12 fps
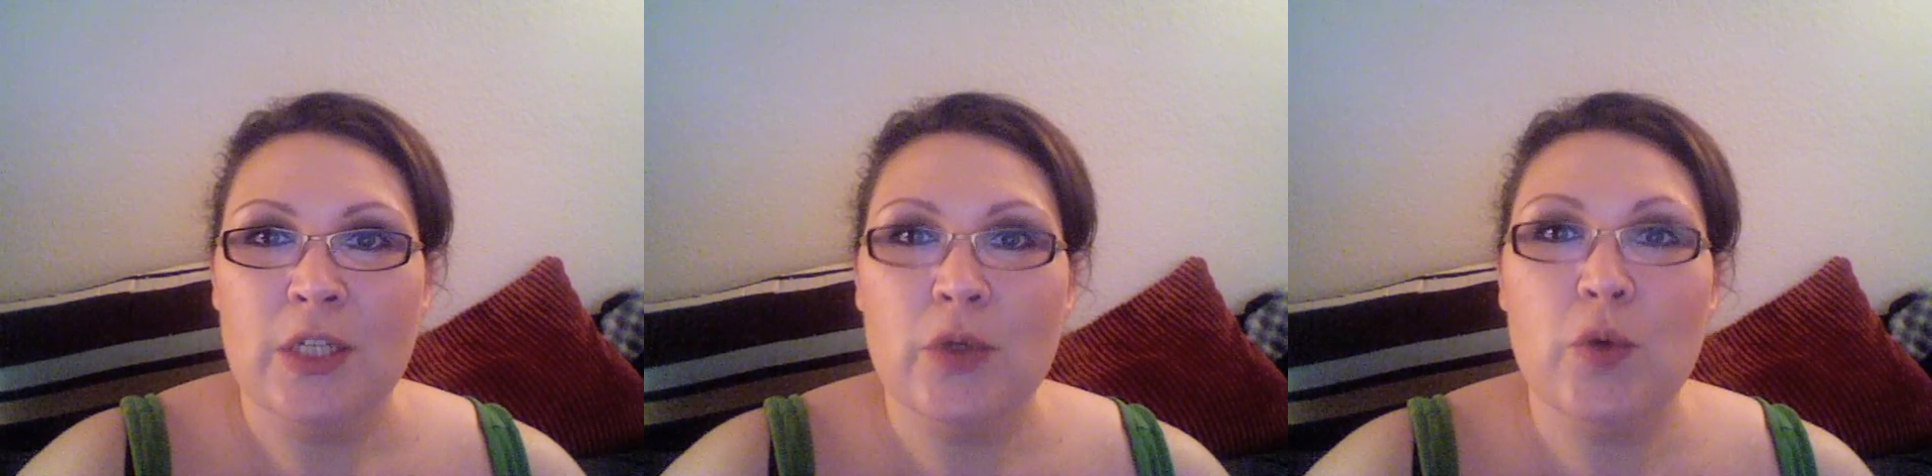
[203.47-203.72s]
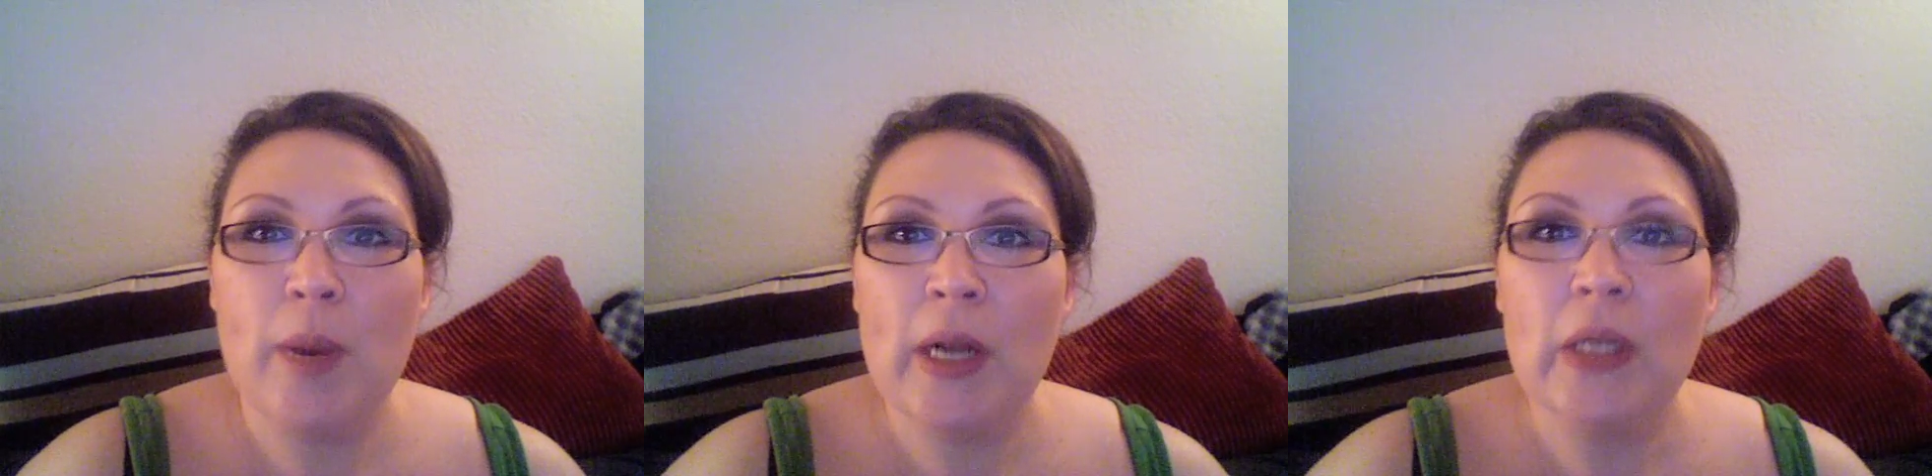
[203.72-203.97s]

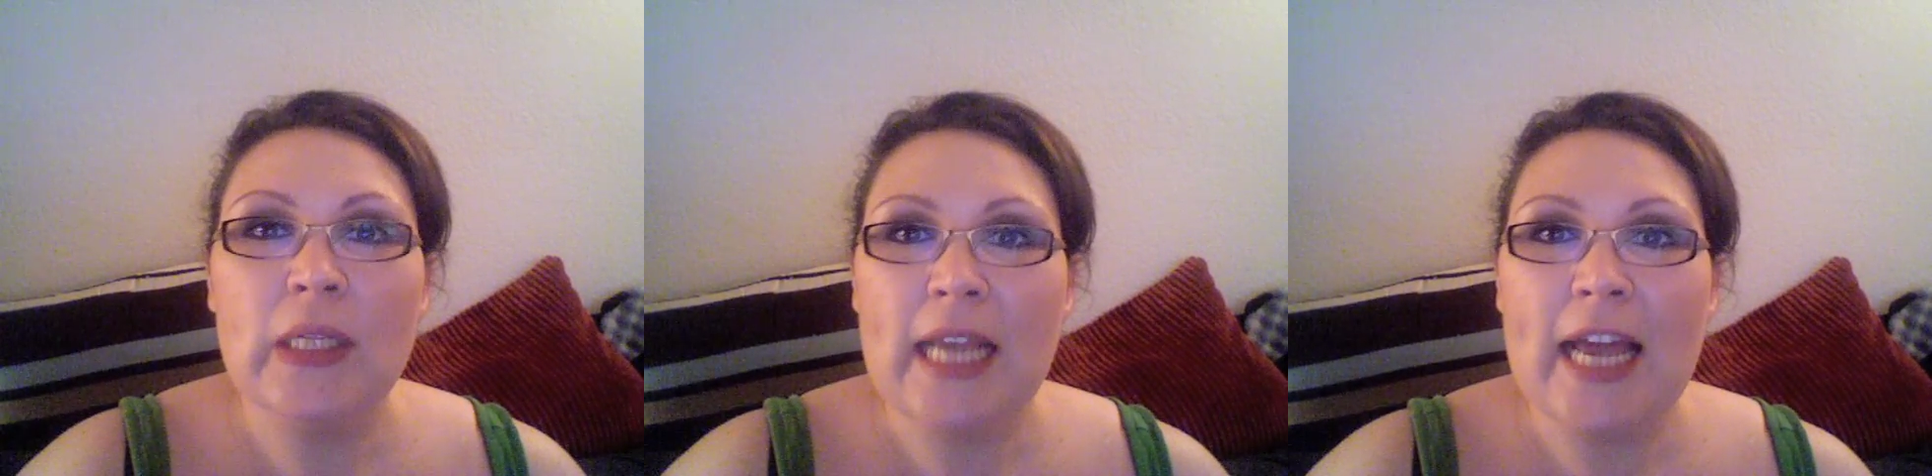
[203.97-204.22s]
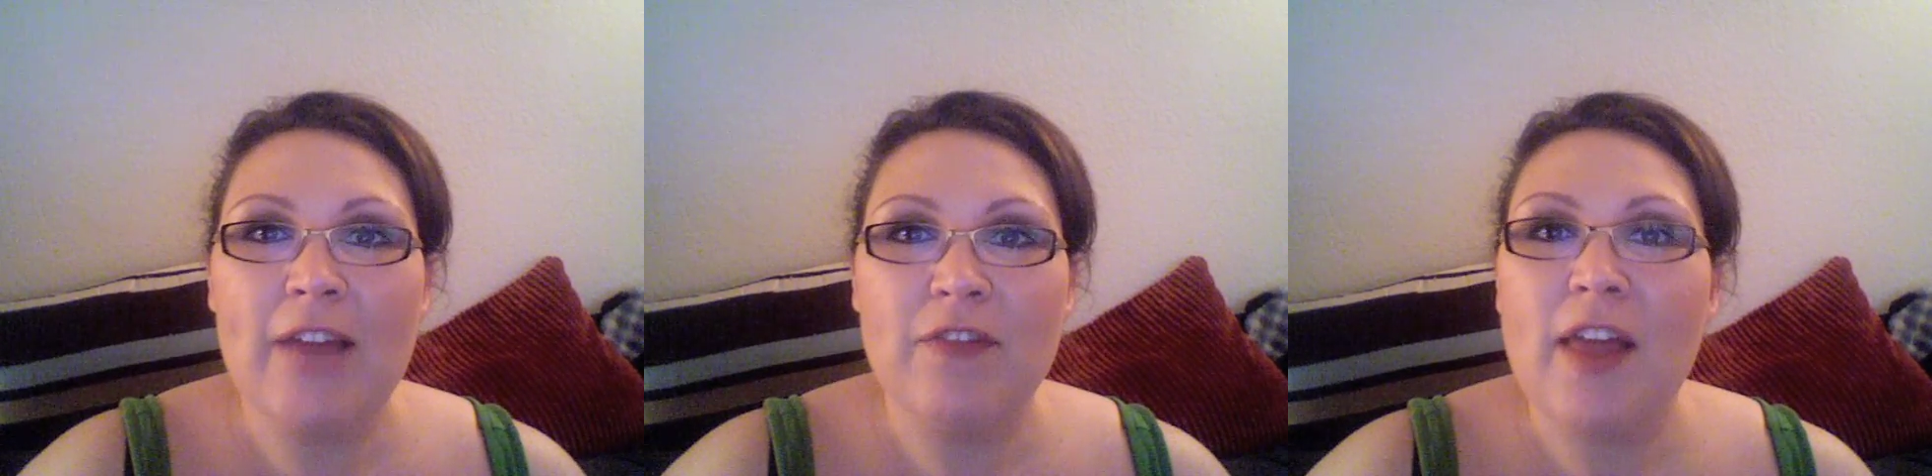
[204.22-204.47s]
who
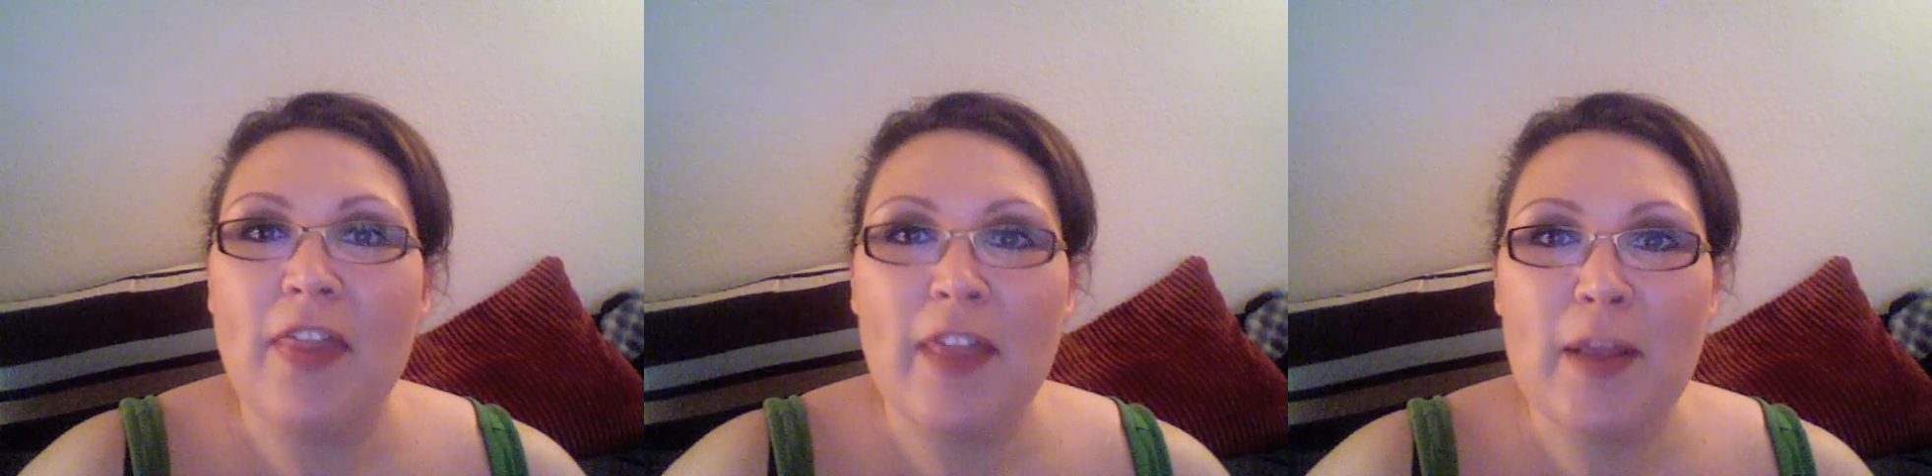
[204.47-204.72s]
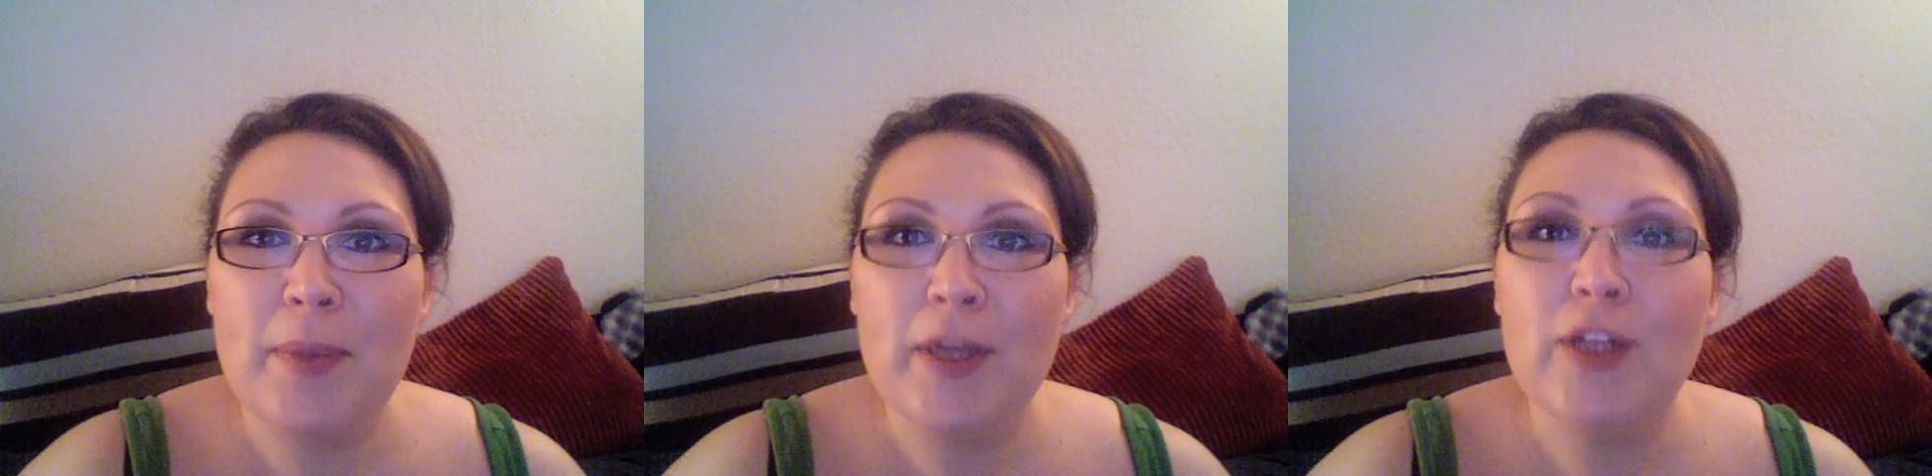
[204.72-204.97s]
apparently have
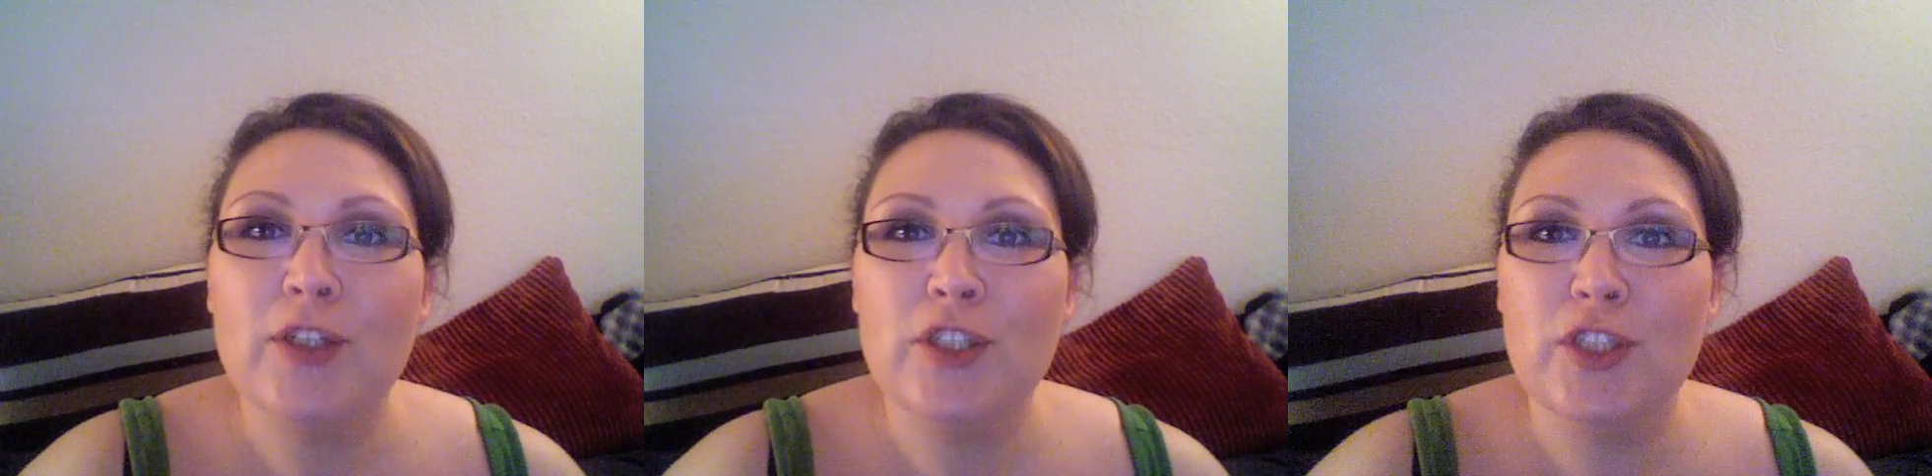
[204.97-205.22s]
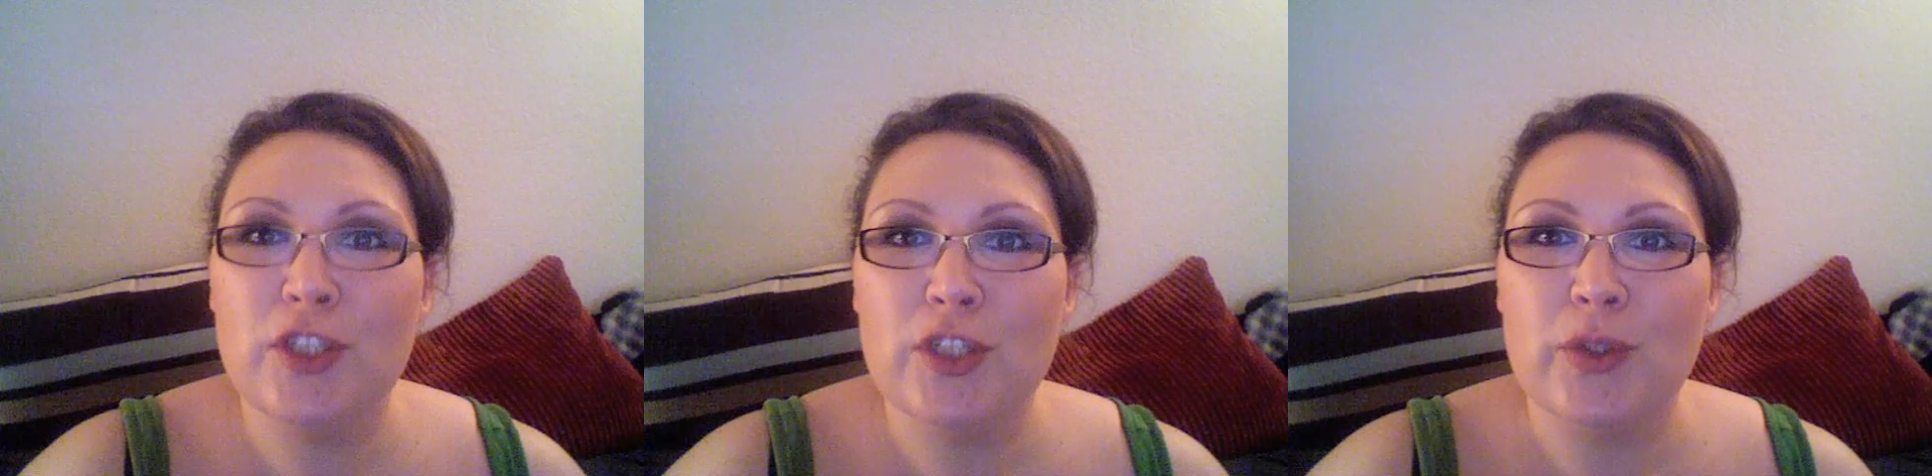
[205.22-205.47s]
nothing better
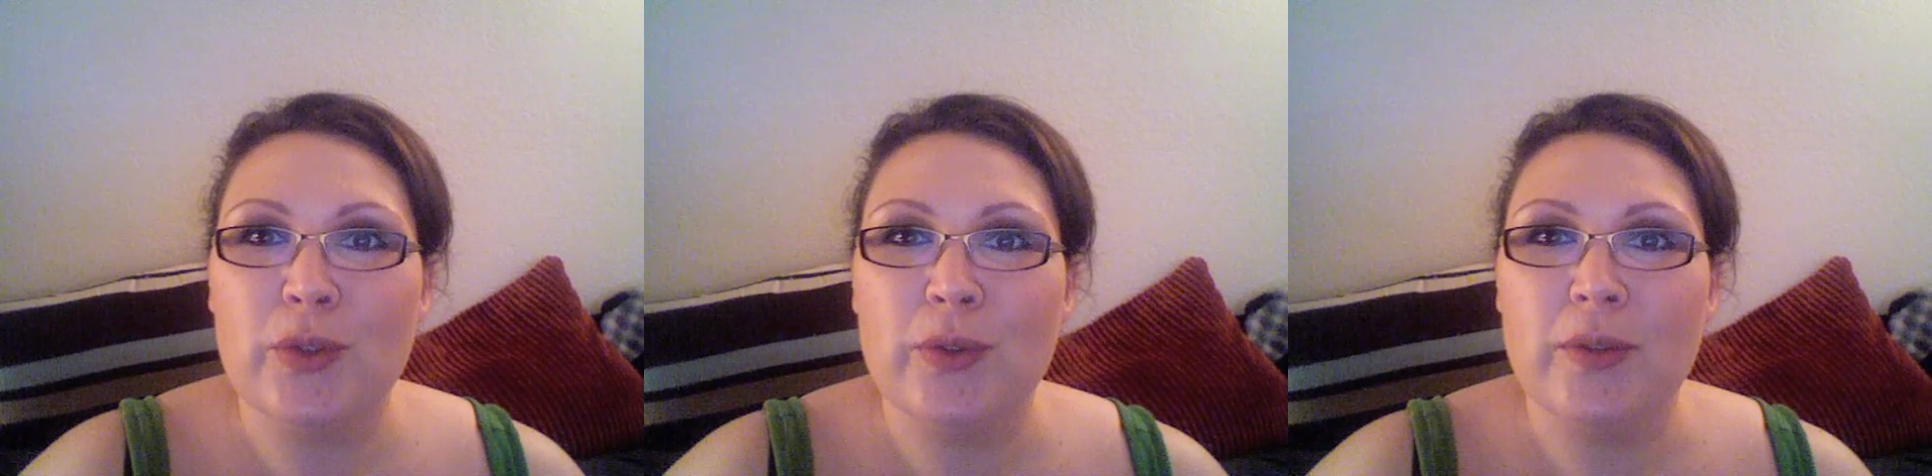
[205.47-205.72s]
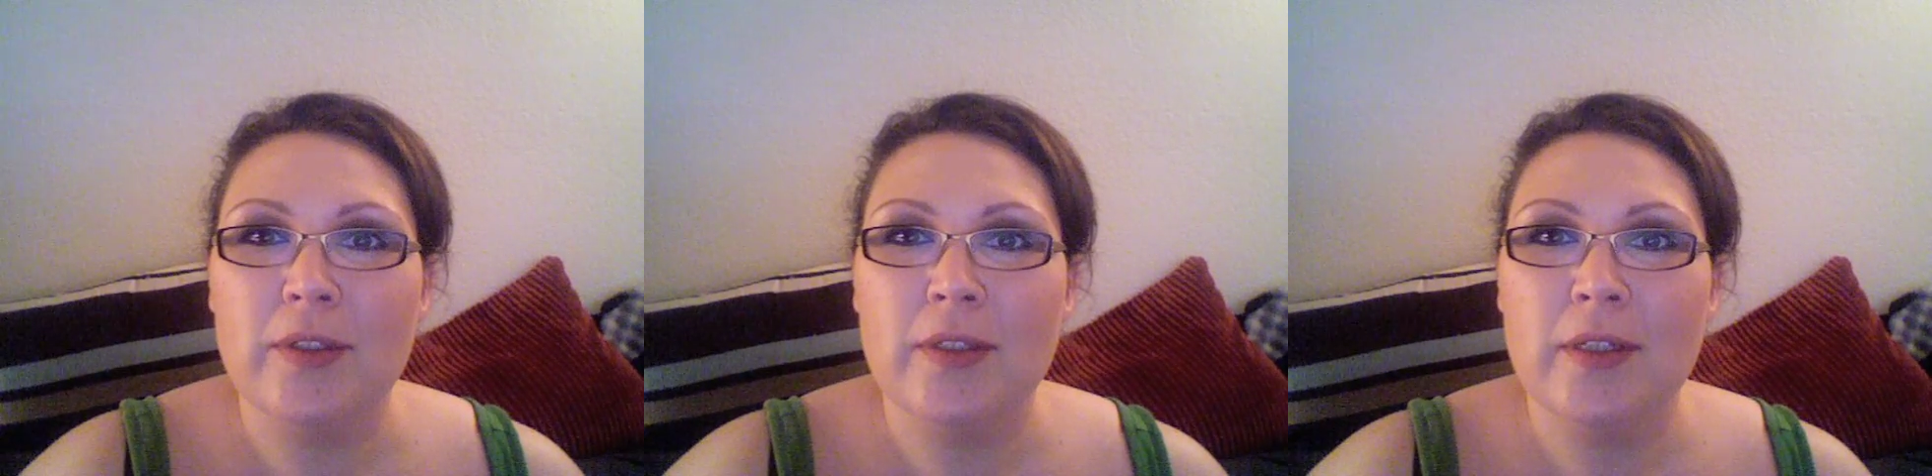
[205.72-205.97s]
to do